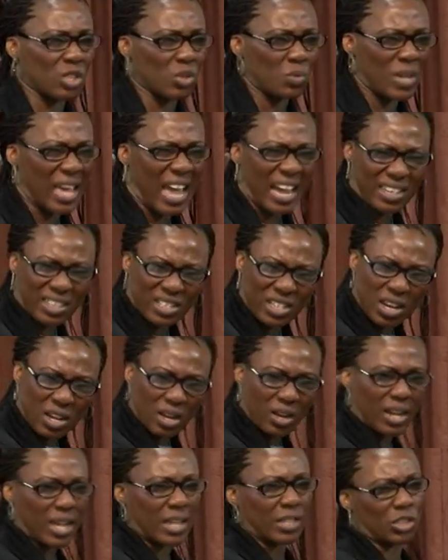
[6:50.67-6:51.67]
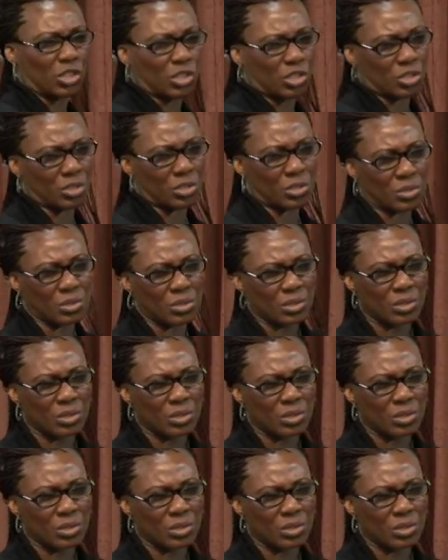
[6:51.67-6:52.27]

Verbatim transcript: you. We acknowledge you. It